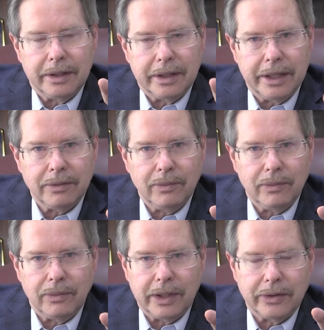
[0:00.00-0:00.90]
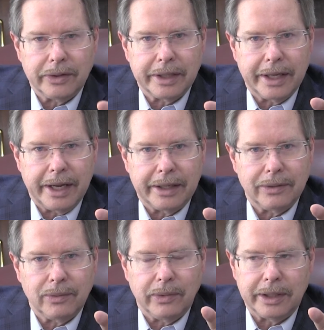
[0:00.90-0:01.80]
then we look at,
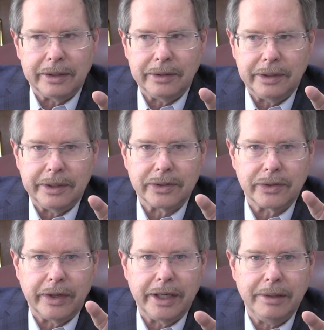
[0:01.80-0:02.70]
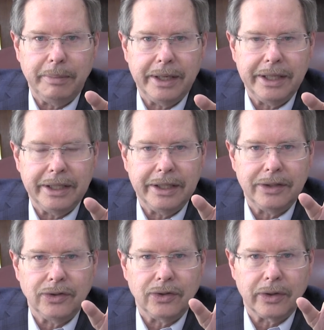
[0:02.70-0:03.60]
well, is there anybody
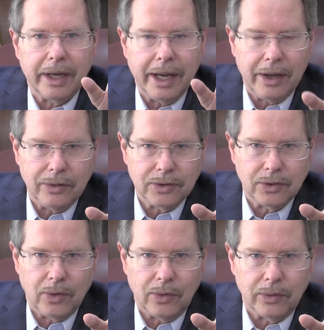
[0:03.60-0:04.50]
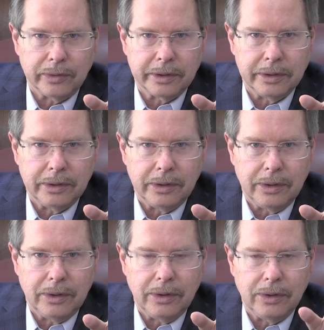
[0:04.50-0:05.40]
in your household
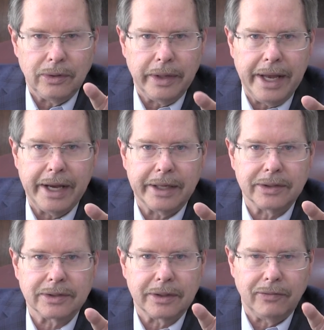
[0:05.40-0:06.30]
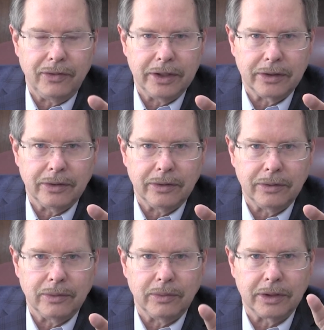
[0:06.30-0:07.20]
who has a
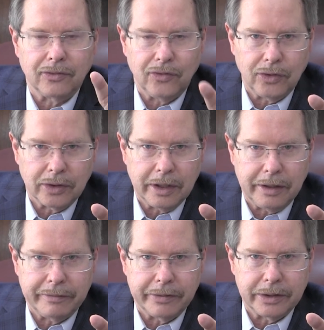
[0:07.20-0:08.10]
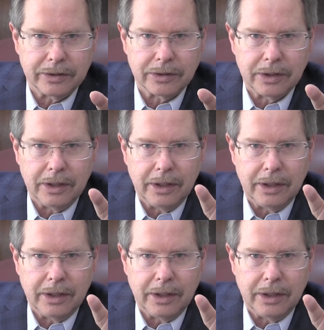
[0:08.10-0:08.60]
vehicle with full coverage